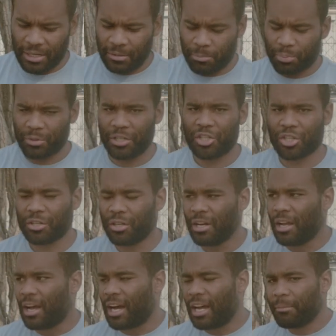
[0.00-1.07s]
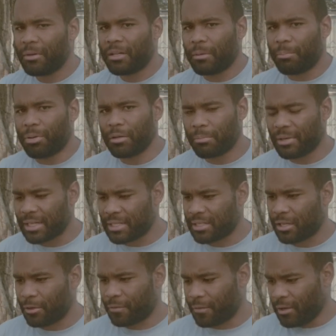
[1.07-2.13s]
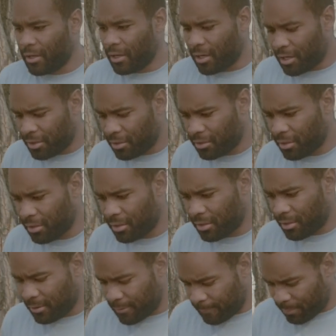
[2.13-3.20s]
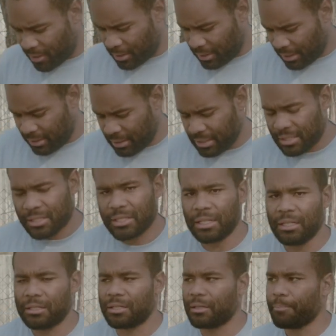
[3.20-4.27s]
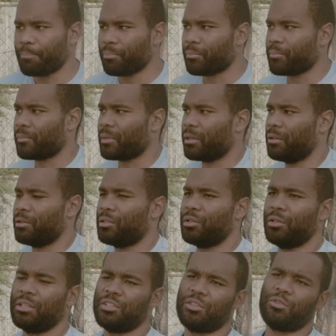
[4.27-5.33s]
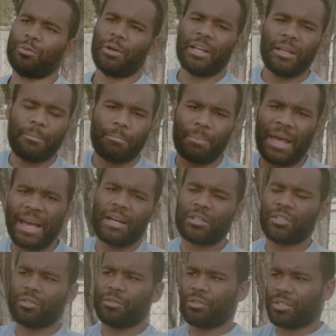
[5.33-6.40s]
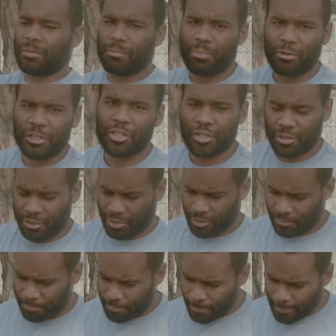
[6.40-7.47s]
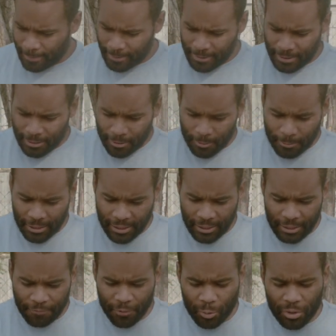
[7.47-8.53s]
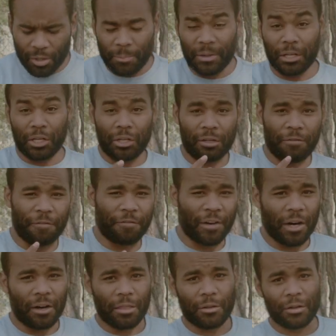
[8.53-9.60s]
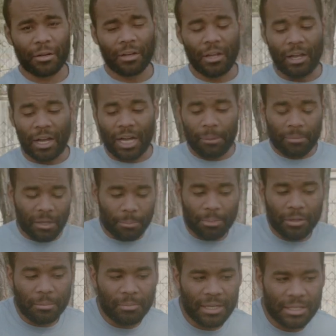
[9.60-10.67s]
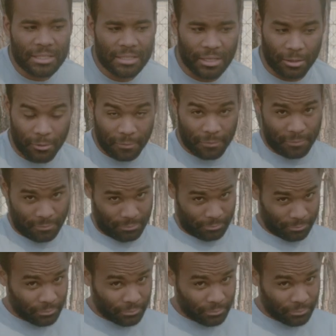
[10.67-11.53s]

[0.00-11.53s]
and preacher, I'm going to put myself under the uh, in the seat to these great pastors and preachers, right? If you want to be a good father, I'm going to put myself